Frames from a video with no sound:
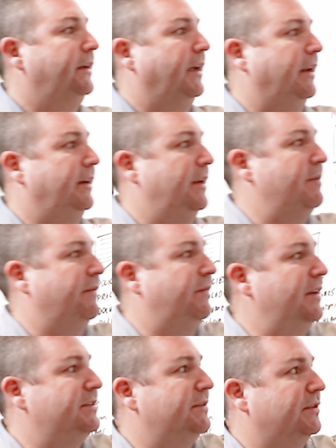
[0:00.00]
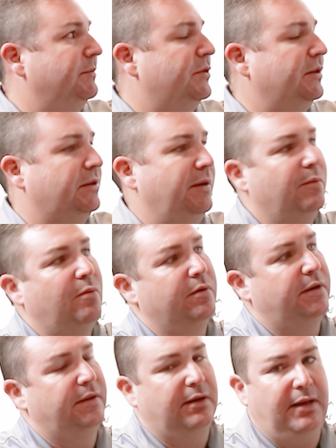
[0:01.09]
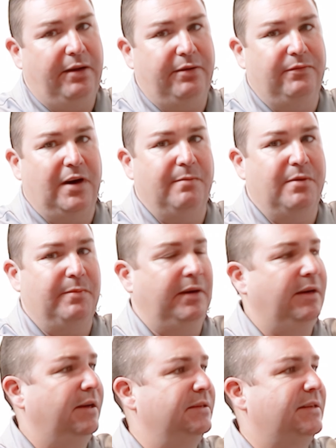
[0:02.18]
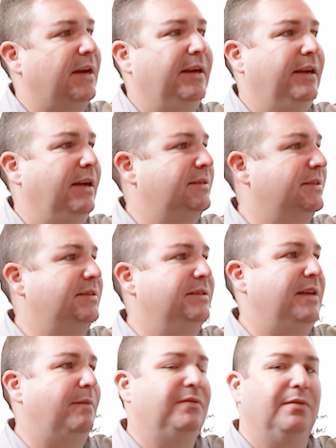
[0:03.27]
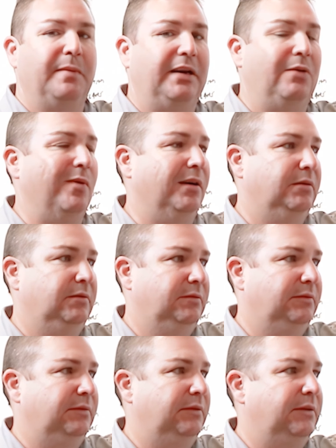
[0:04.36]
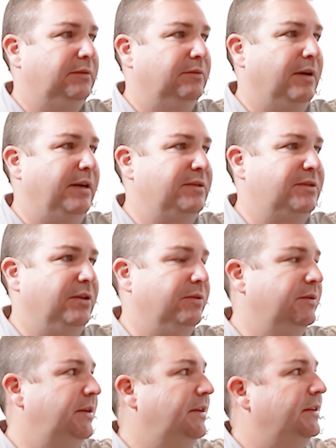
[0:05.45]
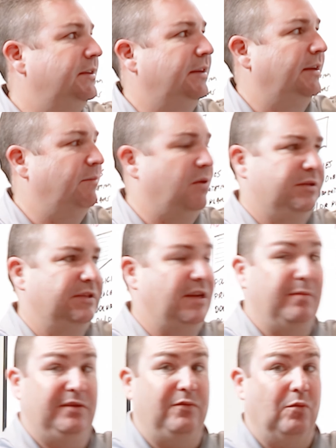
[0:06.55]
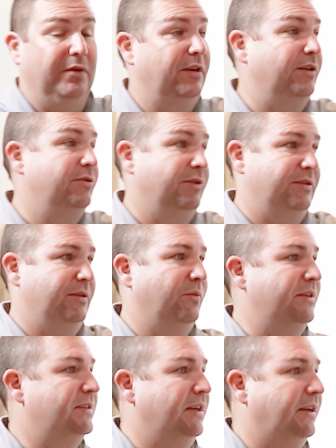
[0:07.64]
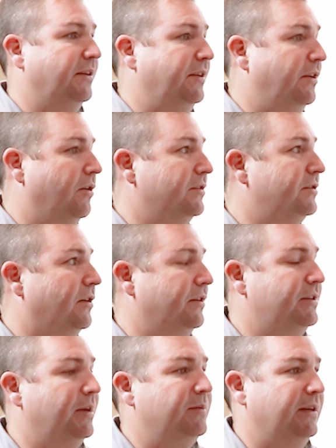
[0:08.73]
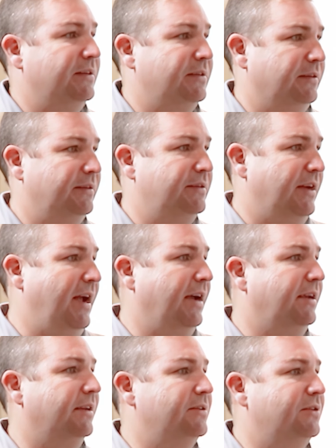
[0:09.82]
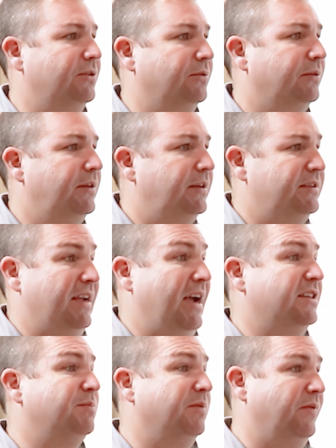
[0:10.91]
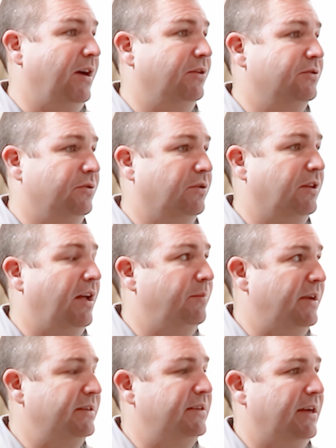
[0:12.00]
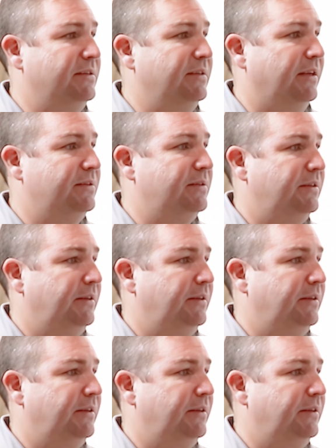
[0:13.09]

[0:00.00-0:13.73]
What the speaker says: And MFA is particularly important in the cloud environment because I can access these apps from anywhere, right? So most of the time it's foreign countries that we see, are attempting to hack into SaaS providers or cloud-based assets.